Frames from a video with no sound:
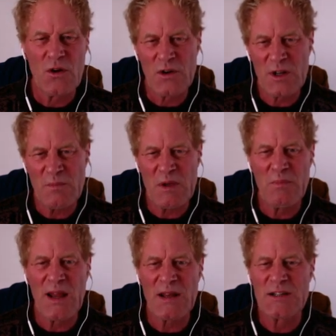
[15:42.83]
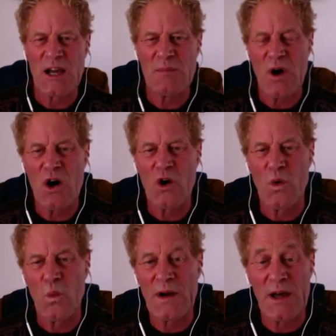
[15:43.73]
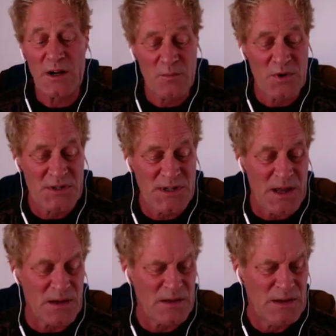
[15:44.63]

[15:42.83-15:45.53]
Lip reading: only be blood type O, 100%.